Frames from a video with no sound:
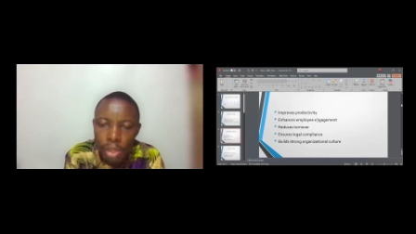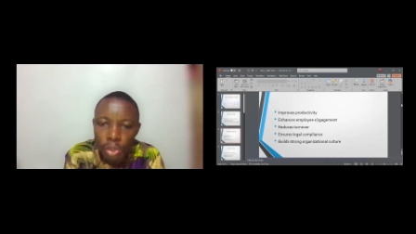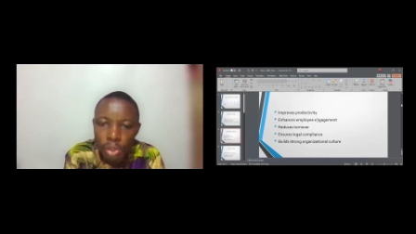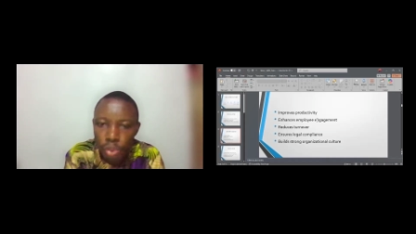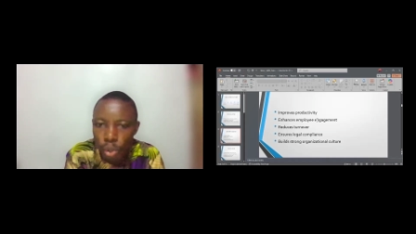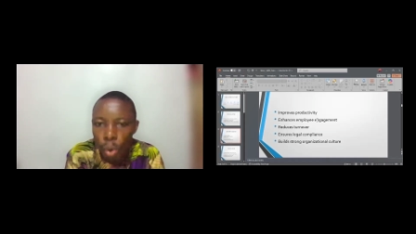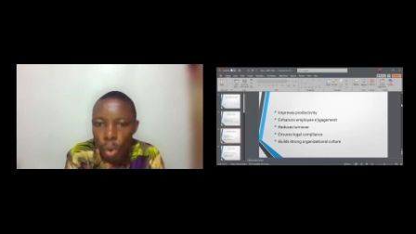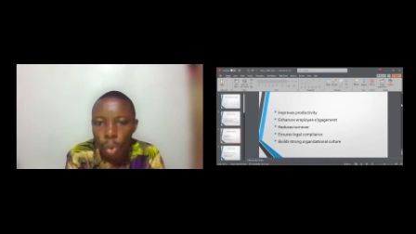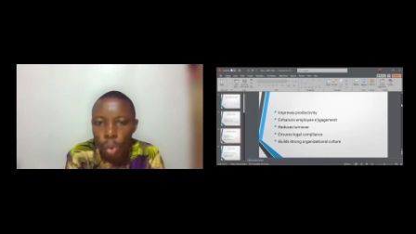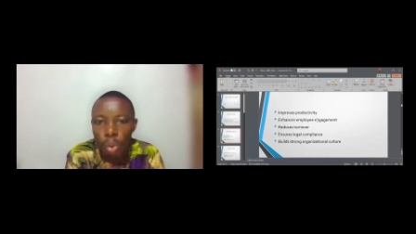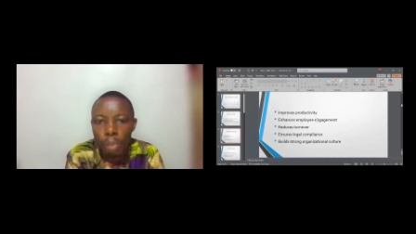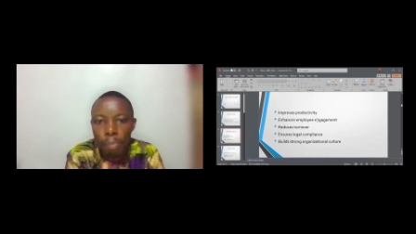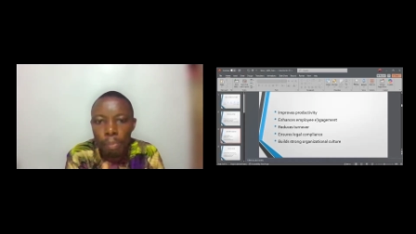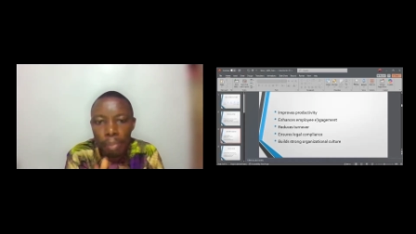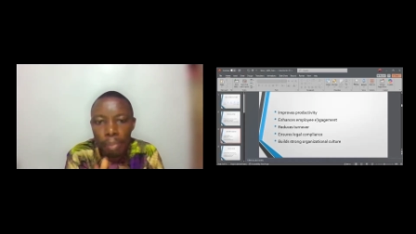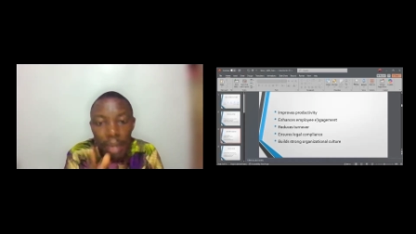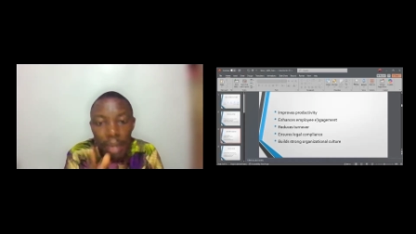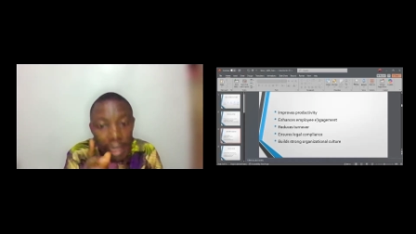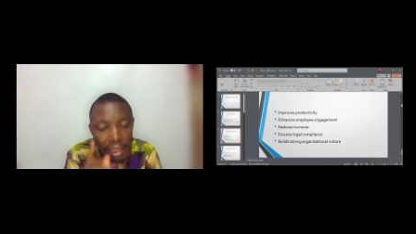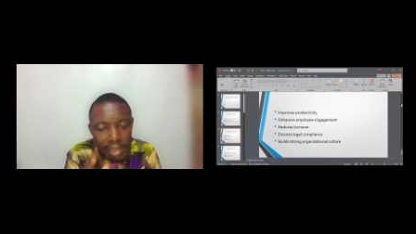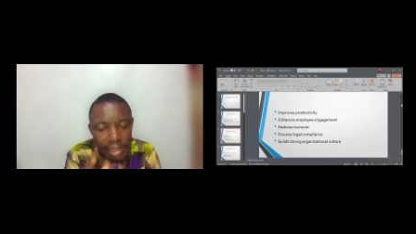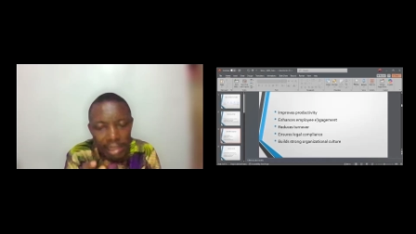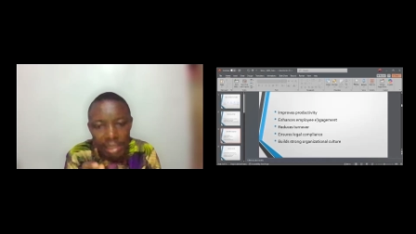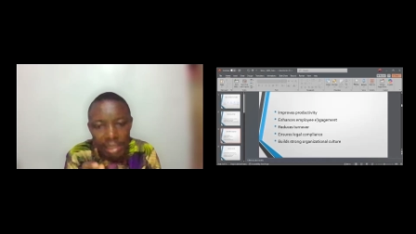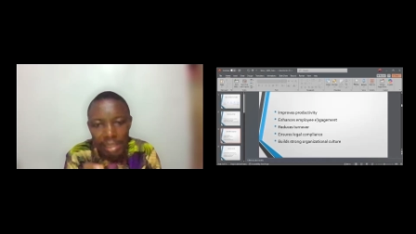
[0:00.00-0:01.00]
So
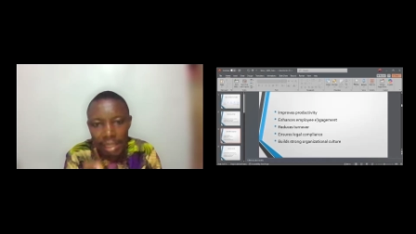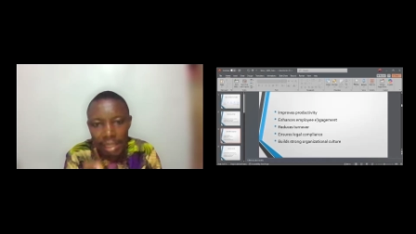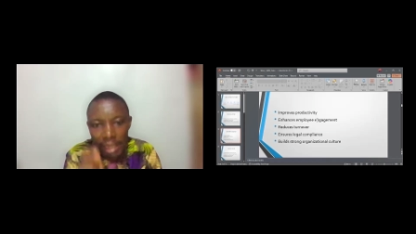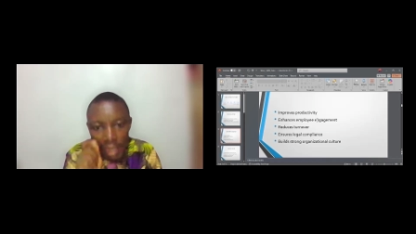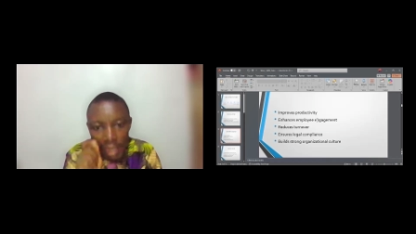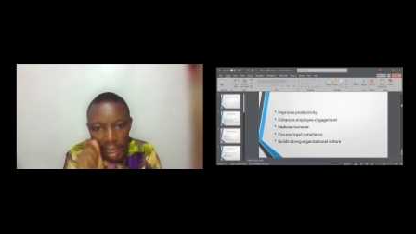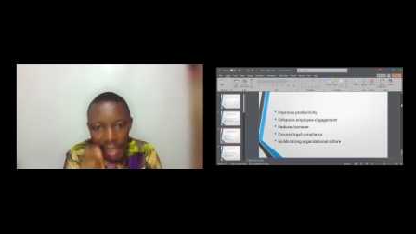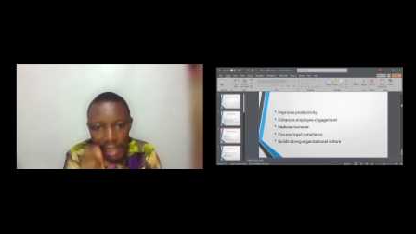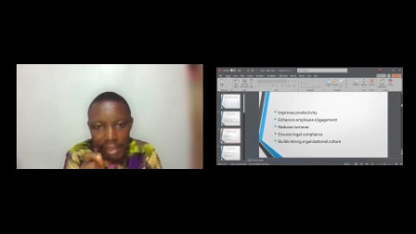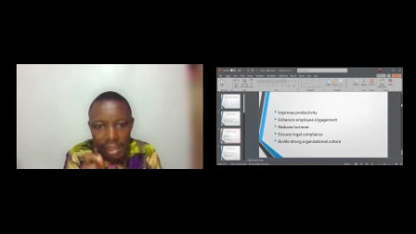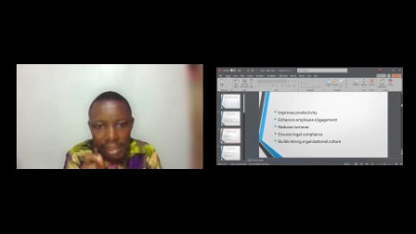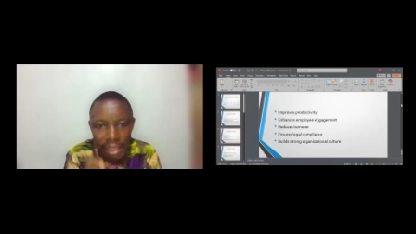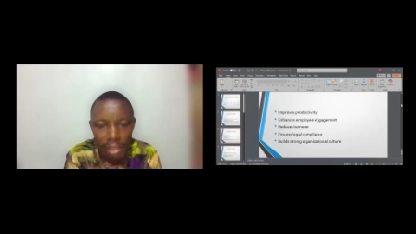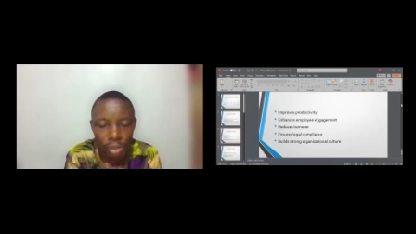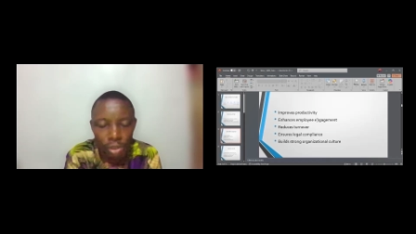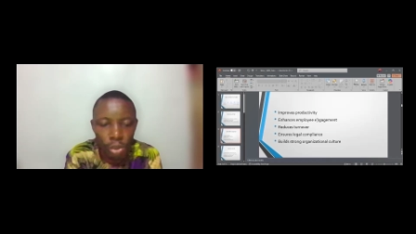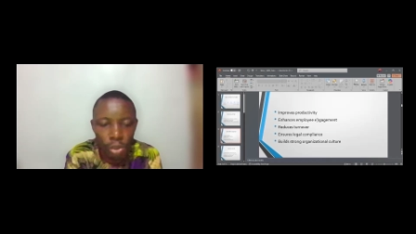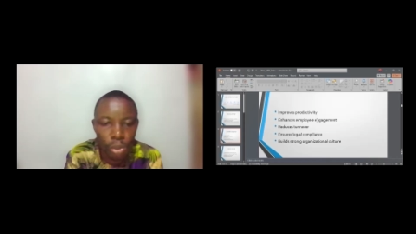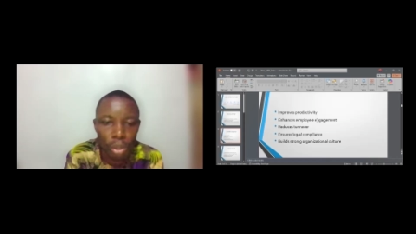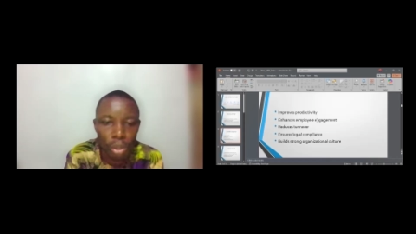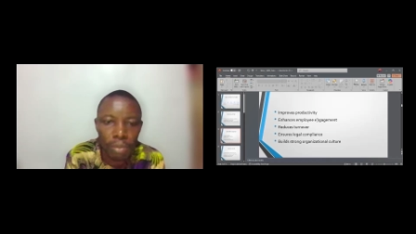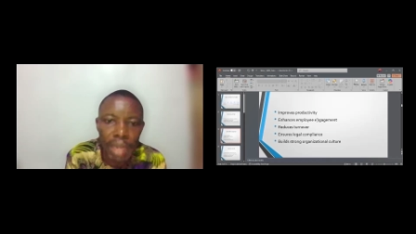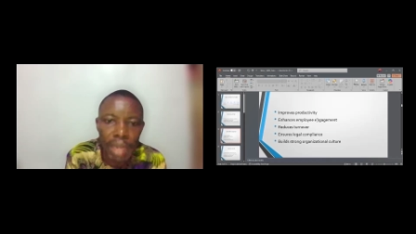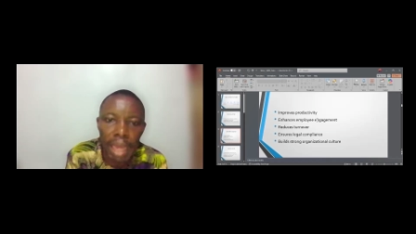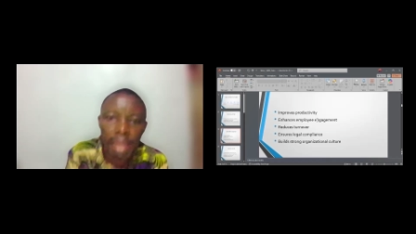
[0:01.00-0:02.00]
please, let's take
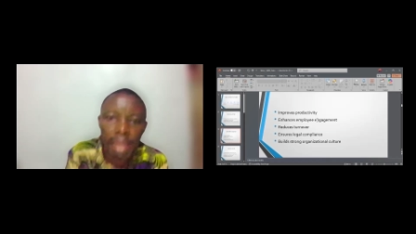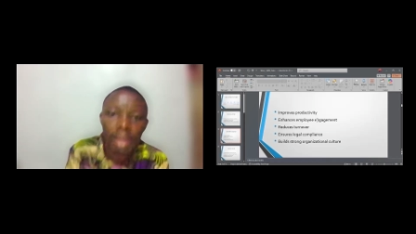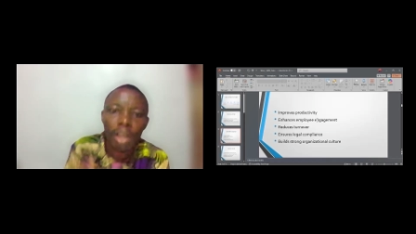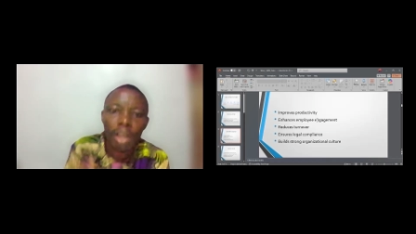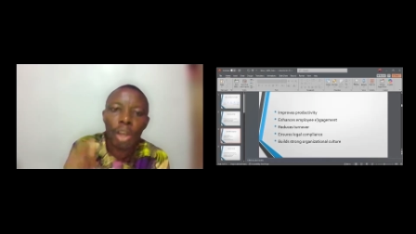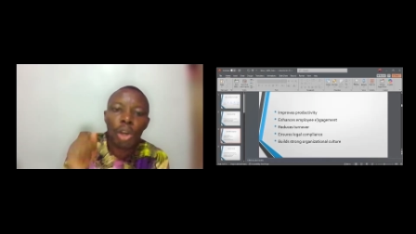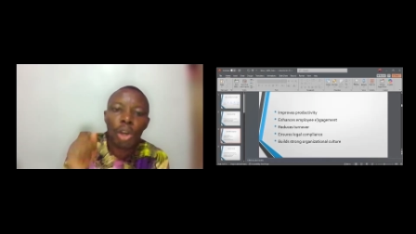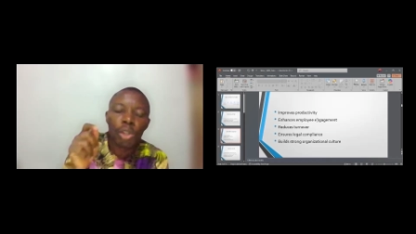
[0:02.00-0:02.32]
note of that.